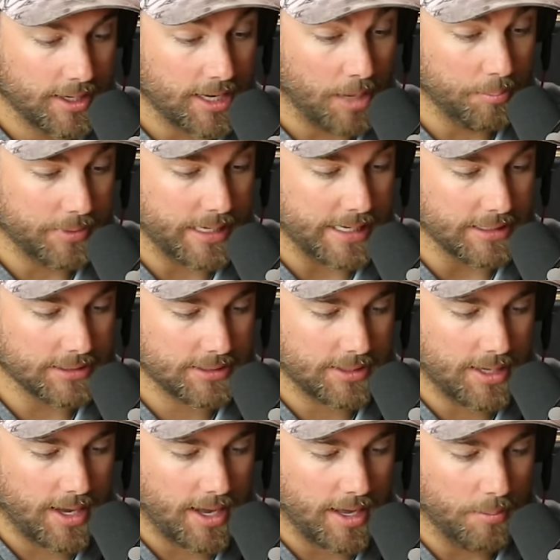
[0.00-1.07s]
companies.
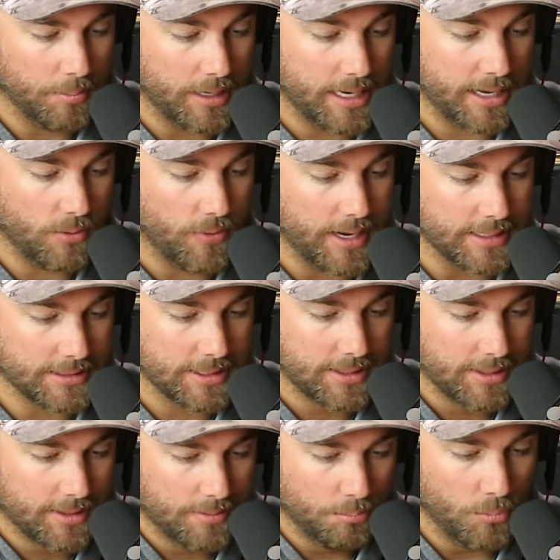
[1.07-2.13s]
But anyways,
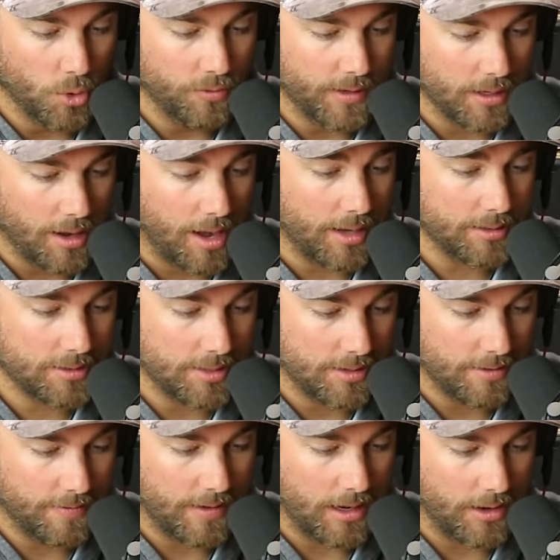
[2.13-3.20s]
moving on to
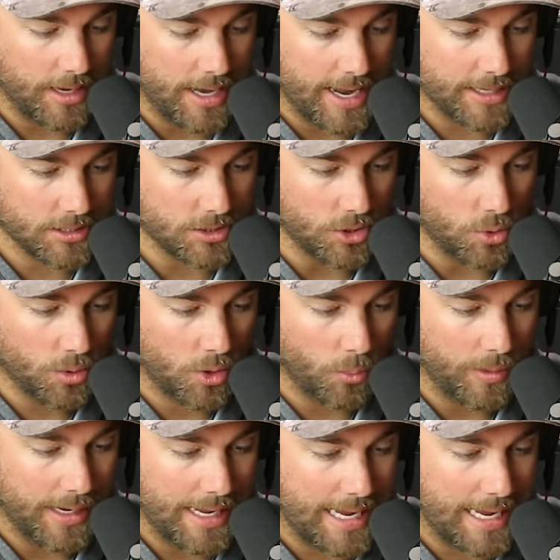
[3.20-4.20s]
the very next lure, we